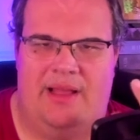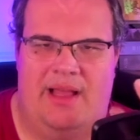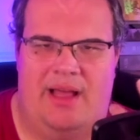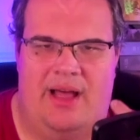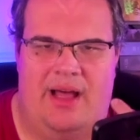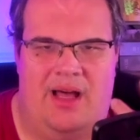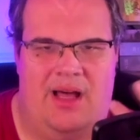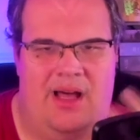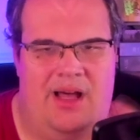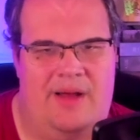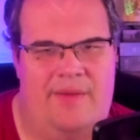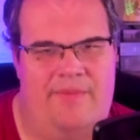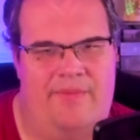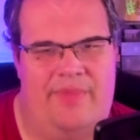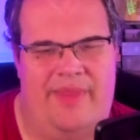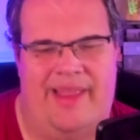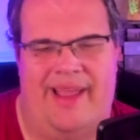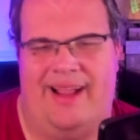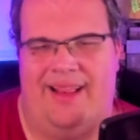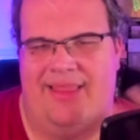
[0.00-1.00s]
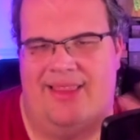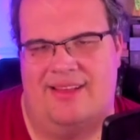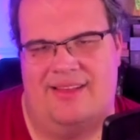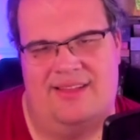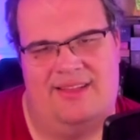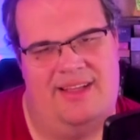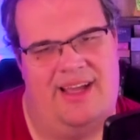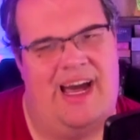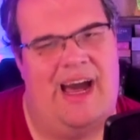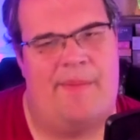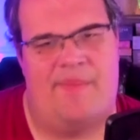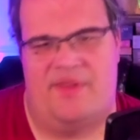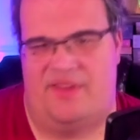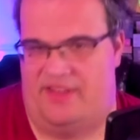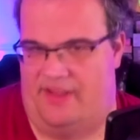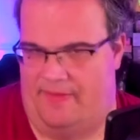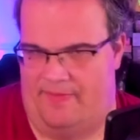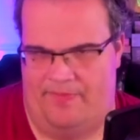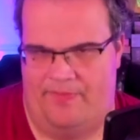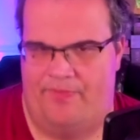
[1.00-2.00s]
Like this is the
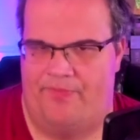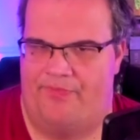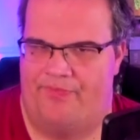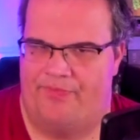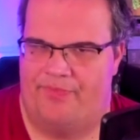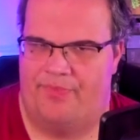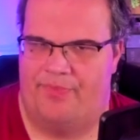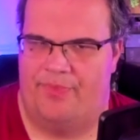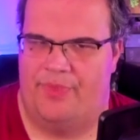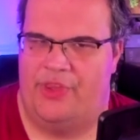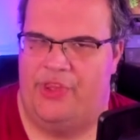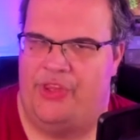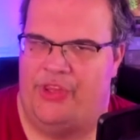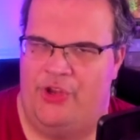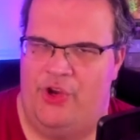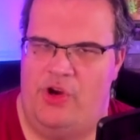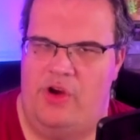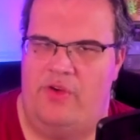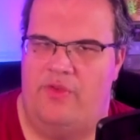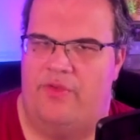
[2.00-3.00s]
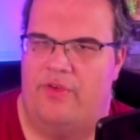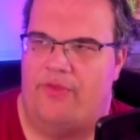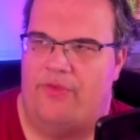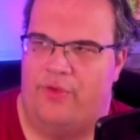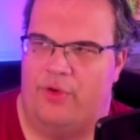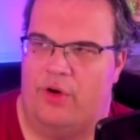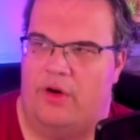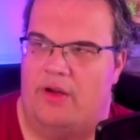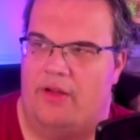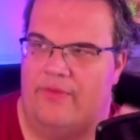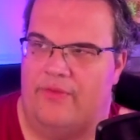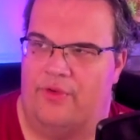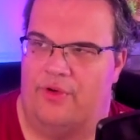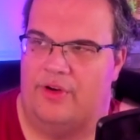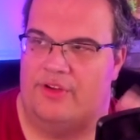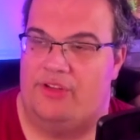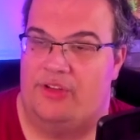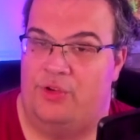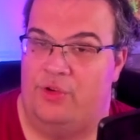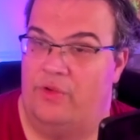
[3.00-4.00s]
opposite. 2 for 4 and
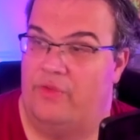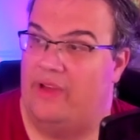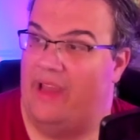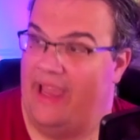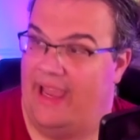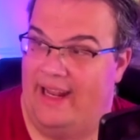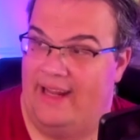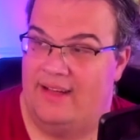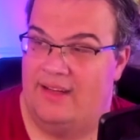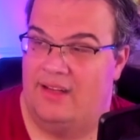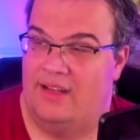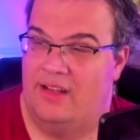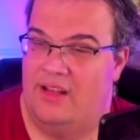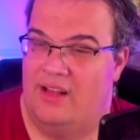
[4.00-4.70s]
4, so 2 for 8